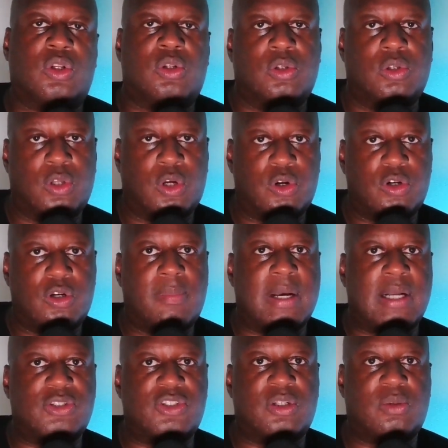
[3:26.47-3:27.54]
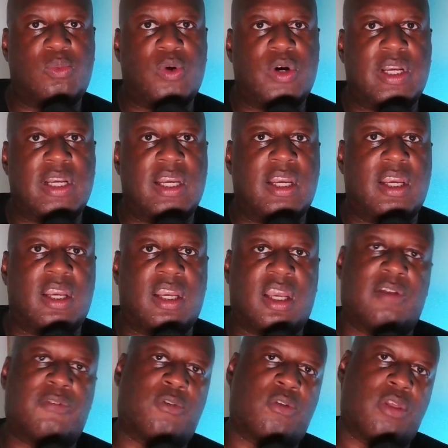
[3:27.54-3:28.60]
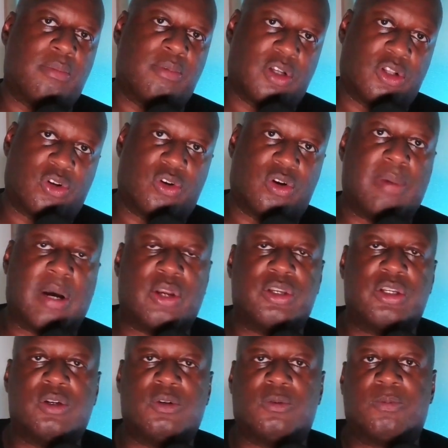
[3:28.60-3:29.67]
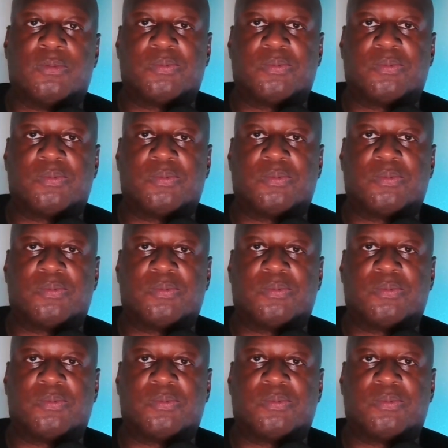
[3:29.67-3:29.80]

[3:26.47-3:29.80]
learn about someone and for them to learn about you.